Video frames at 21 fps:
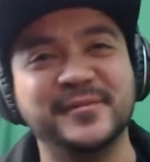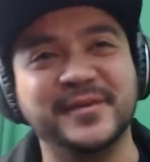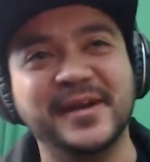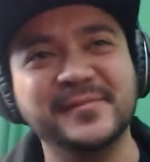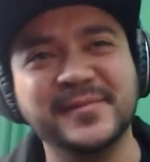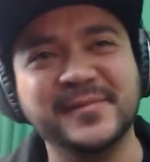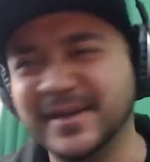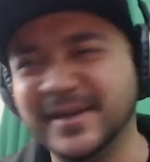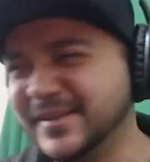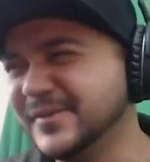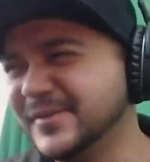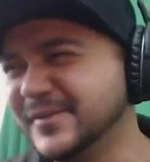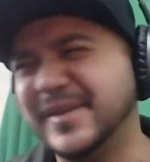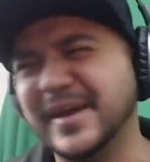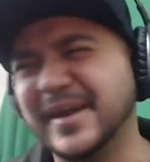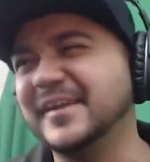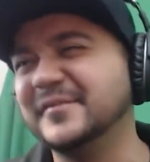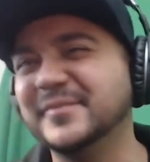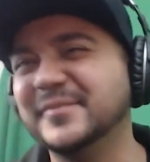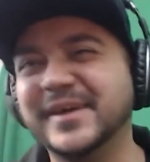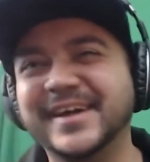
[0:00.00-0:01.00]
me. I'm like, you
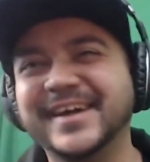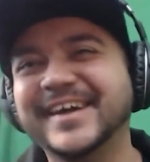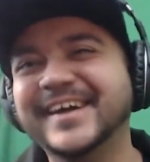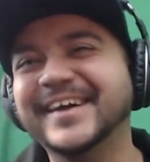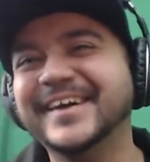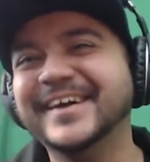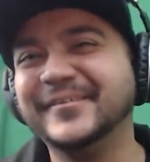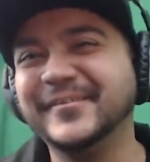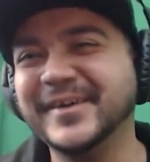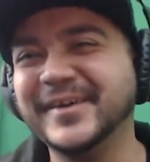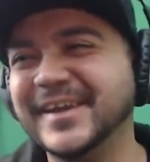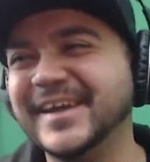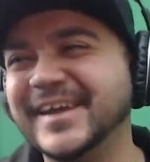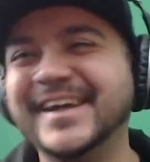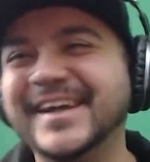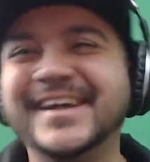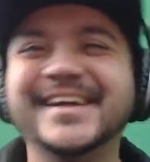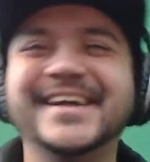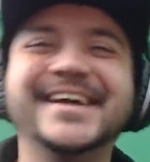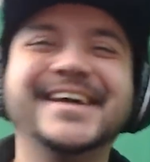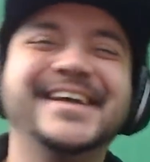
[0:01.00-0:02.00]
kidding me?
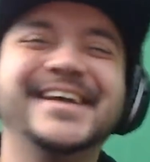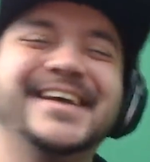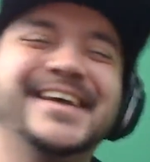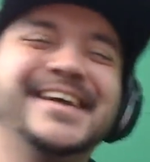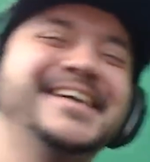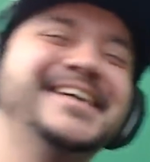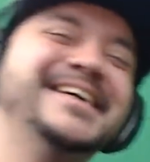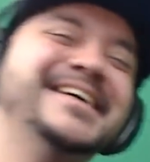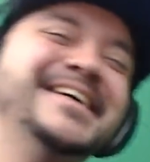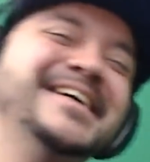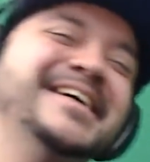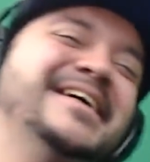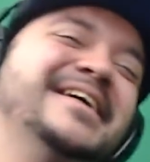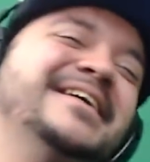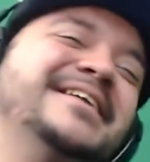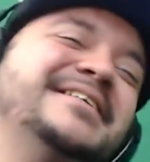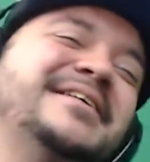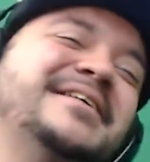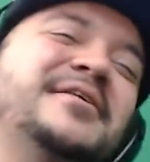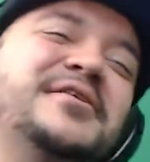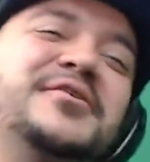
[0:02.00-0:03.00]
Really?
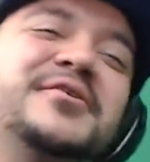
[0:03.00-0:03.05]
So